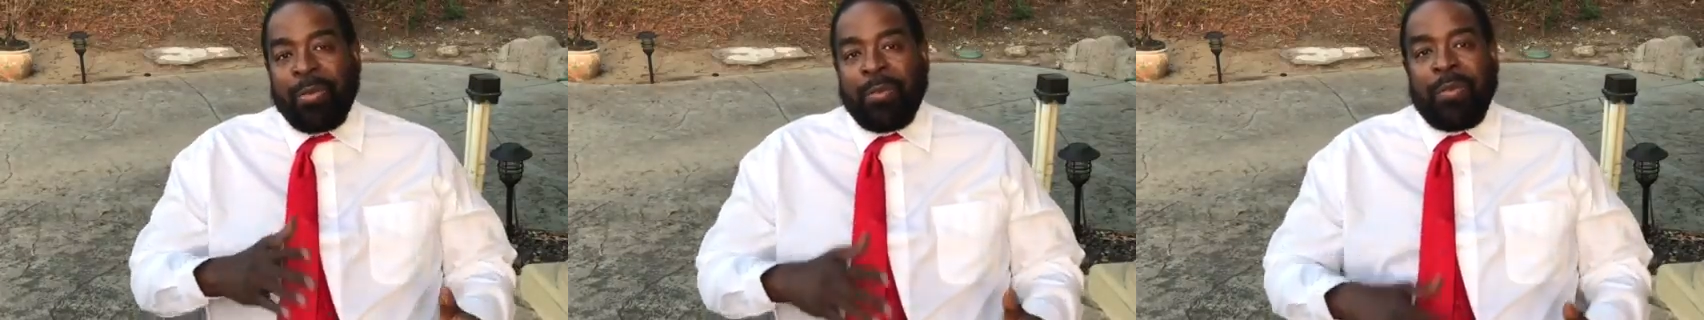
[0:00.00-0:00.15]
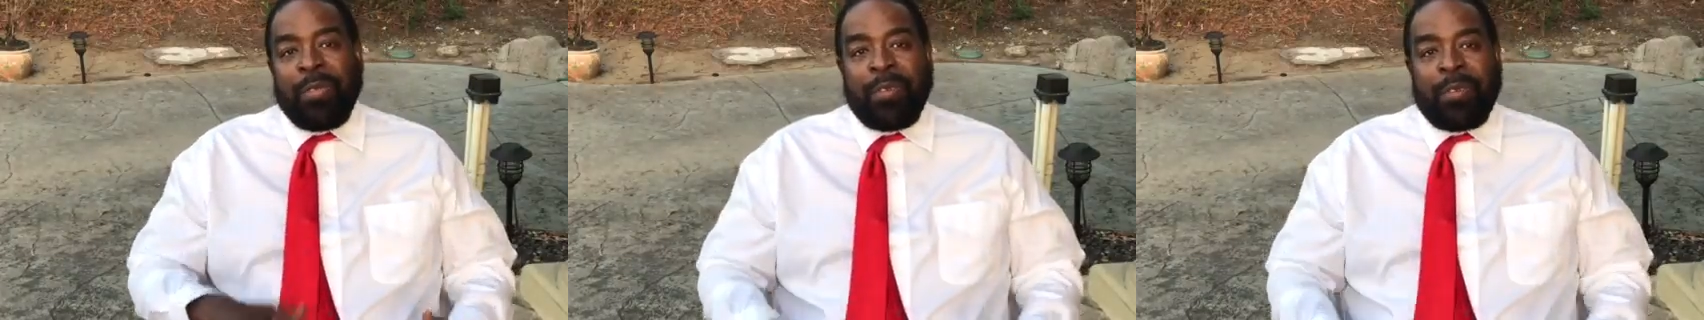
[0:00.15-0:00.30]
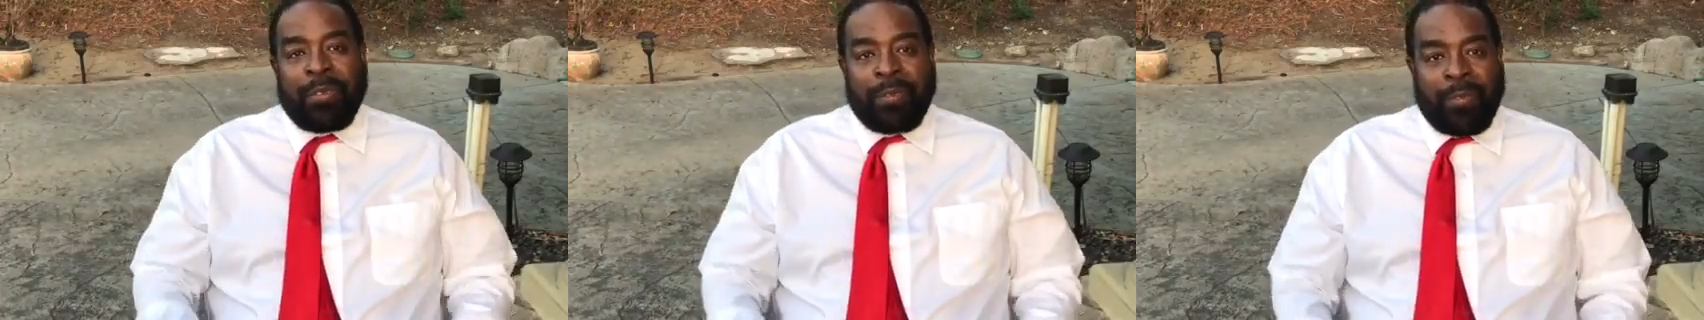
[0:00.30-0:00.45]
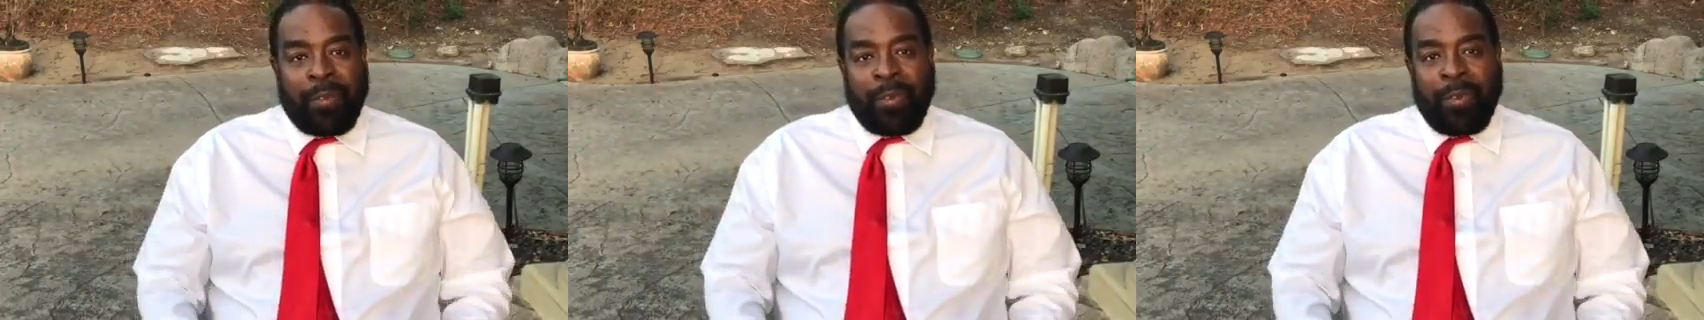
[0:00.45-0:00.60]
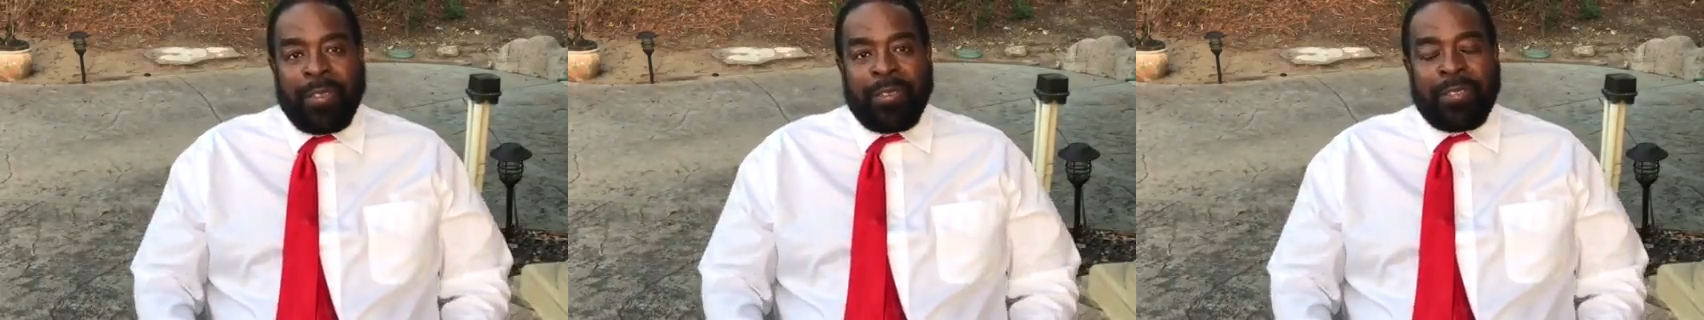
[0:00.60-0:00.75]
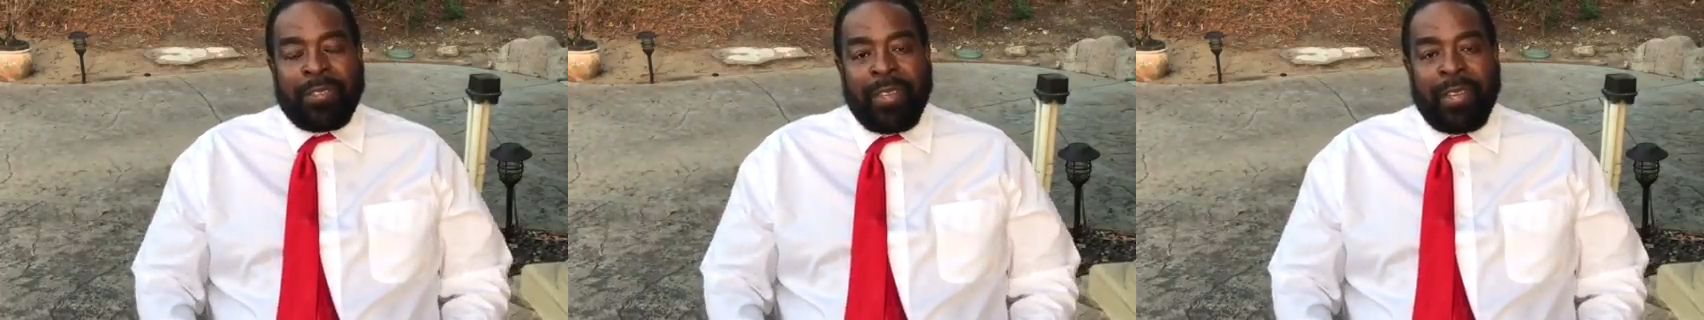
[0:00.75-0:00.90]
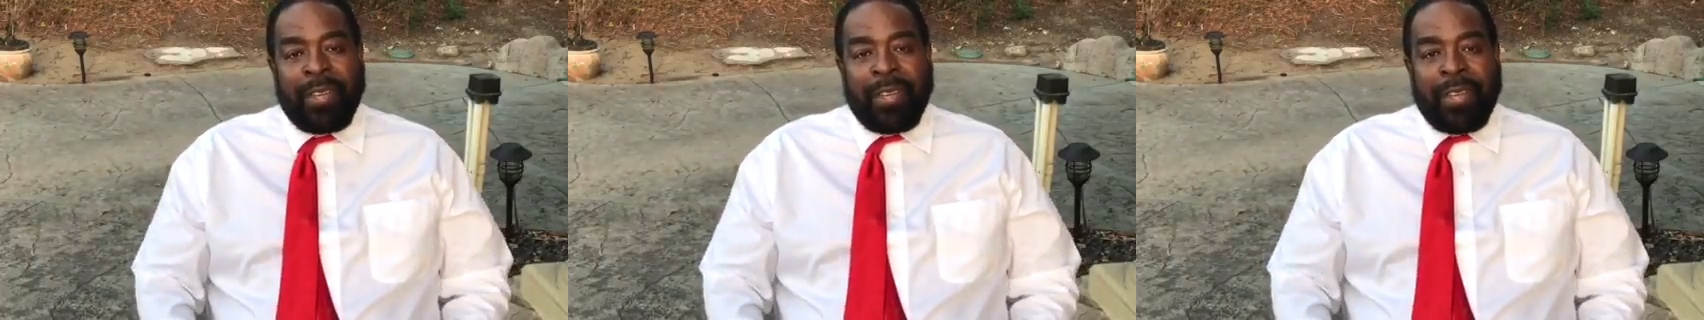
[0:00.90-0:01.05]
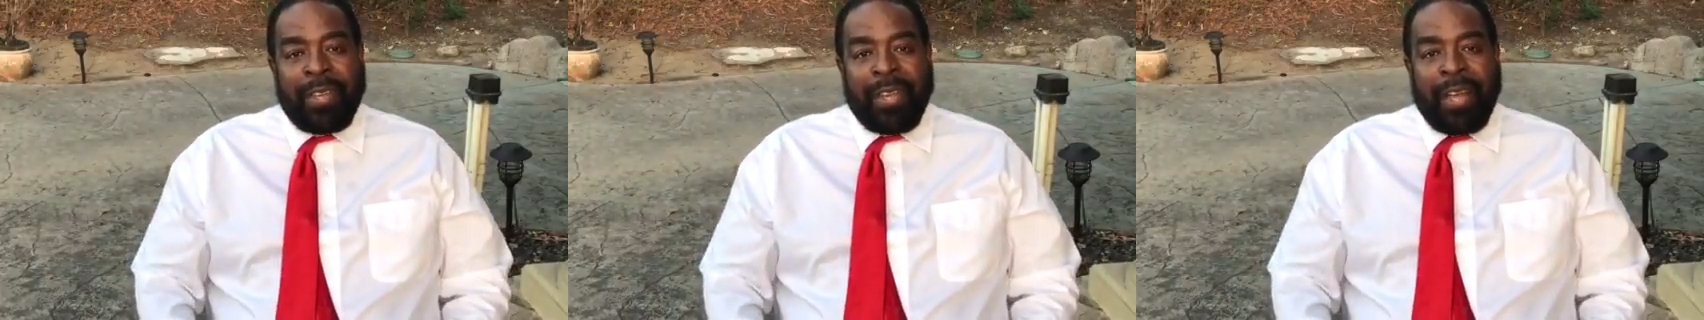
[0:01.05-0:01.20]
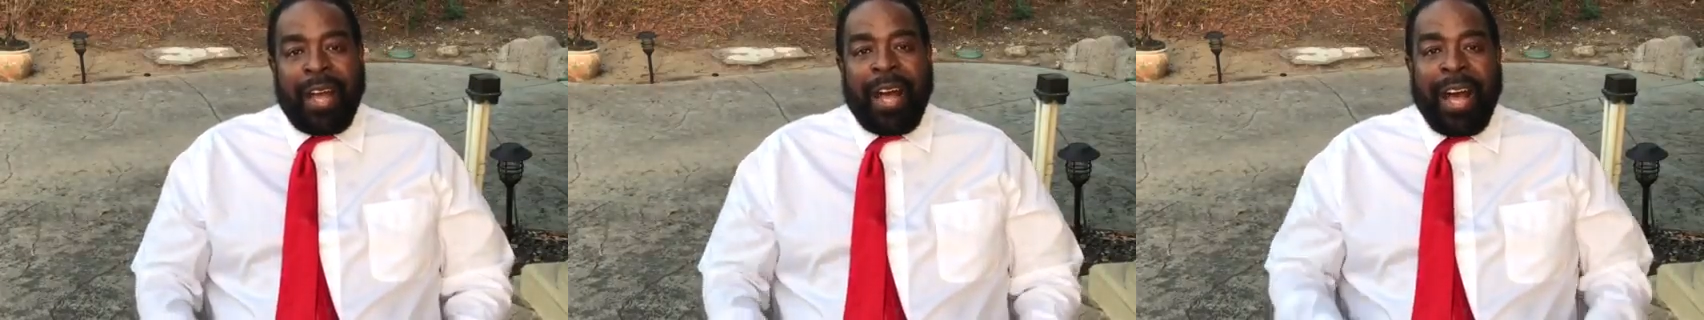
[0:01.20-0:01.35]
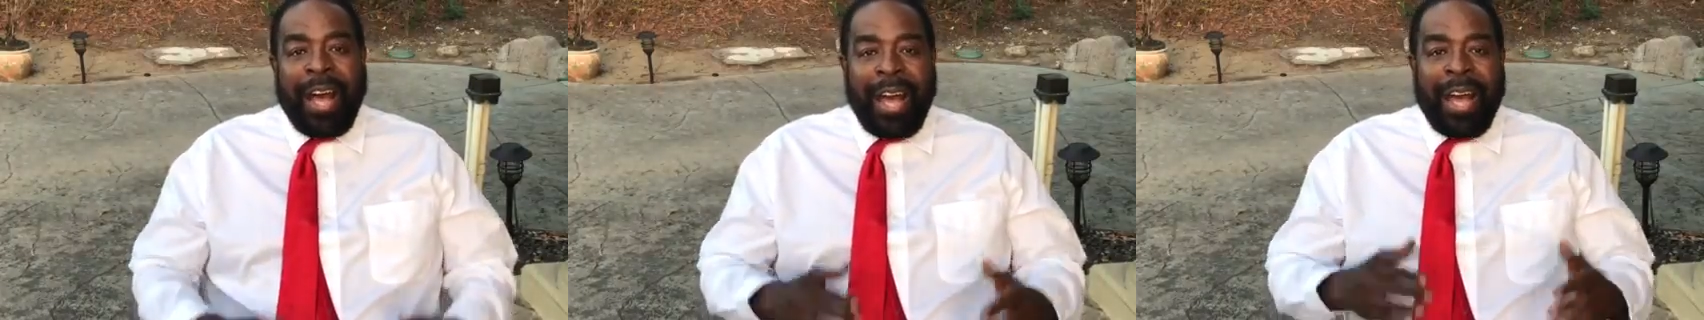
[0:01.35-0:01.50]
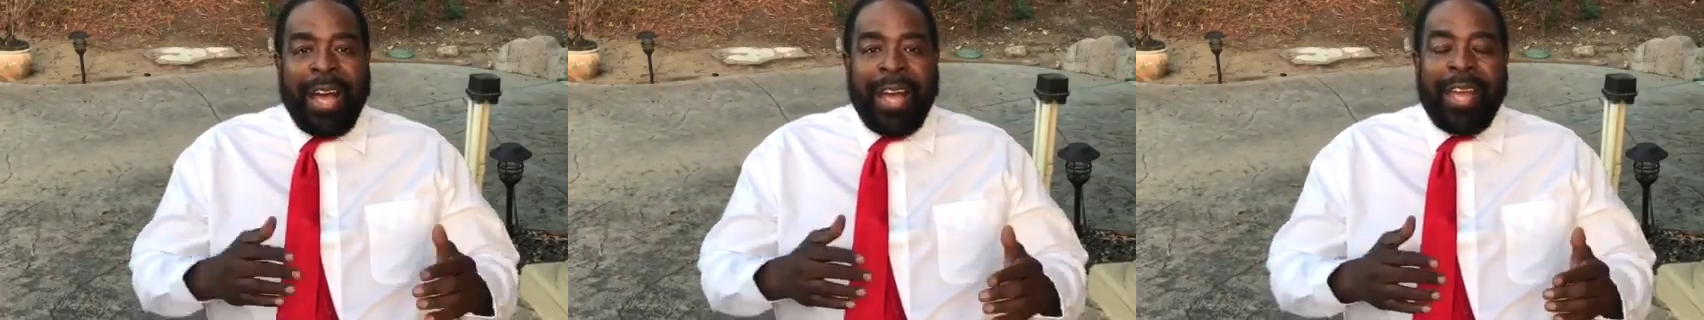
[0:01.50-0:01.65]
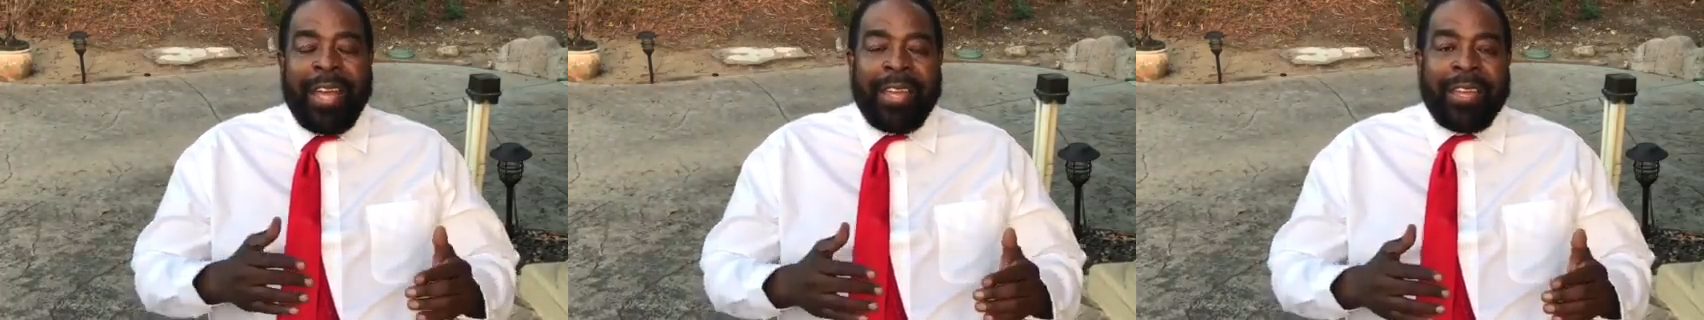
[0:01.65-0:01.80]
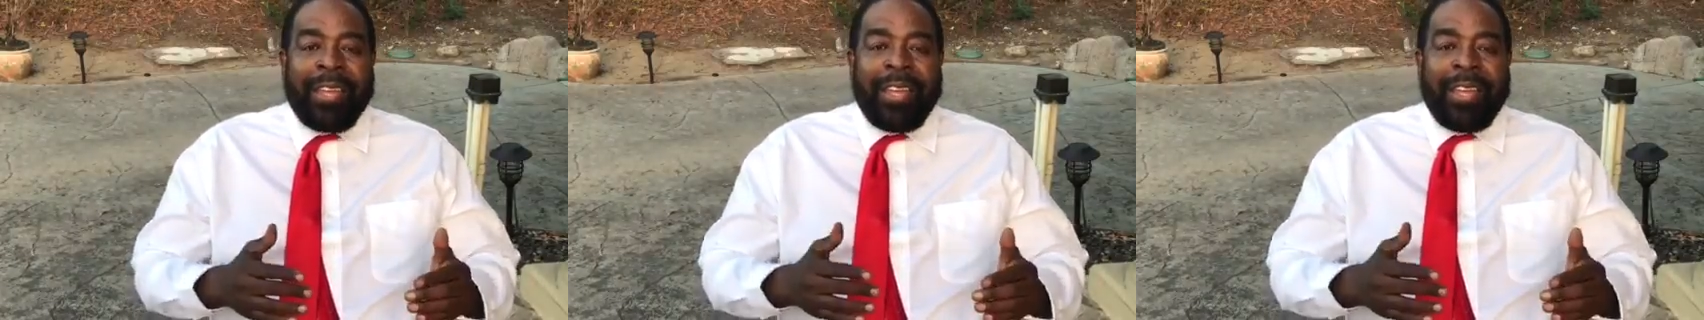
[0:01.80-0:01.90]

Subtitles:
through the divorce, I